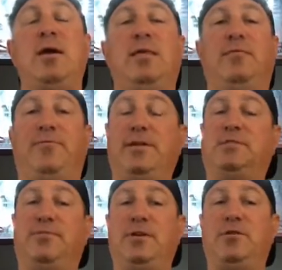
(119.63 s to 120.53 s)
And
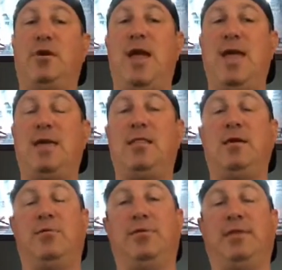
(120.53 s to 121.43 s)
defensively, they're hanging in
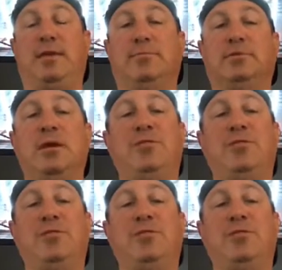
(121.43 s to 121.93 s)
there with teams.